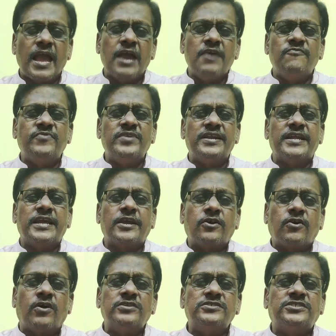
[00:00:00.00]
Every day,
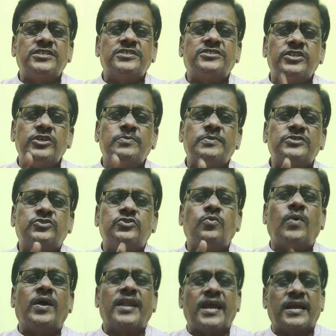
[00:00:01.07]
consciously, you must do
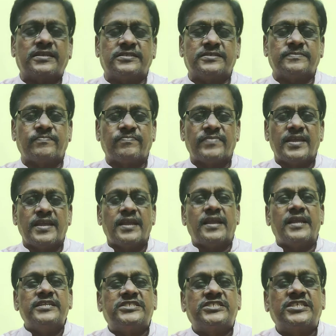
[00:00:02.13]
one act.
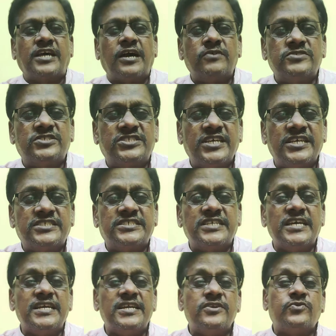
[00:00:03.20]
In Scouts, they
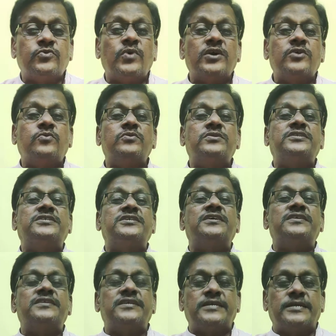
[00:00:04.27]
say, do a good
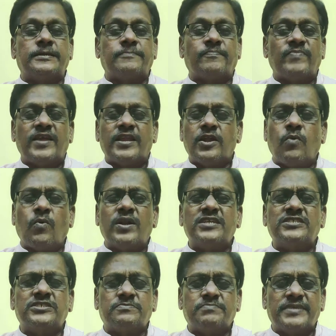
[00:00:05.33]
turn a day. Now, what
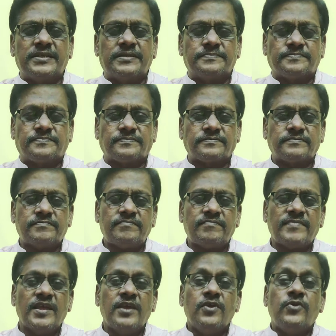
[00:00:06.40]
does it mean?
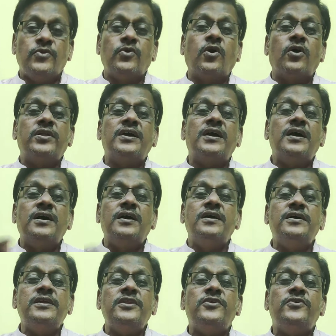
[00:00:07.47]
You got to
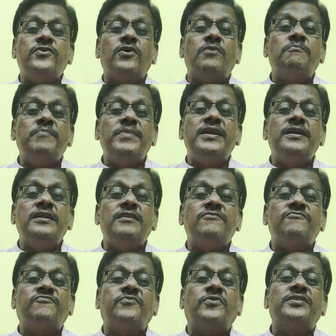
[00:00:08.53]
earn your meal
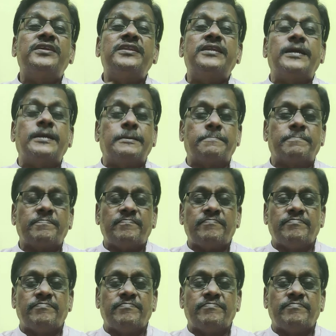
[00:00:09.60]
for the day.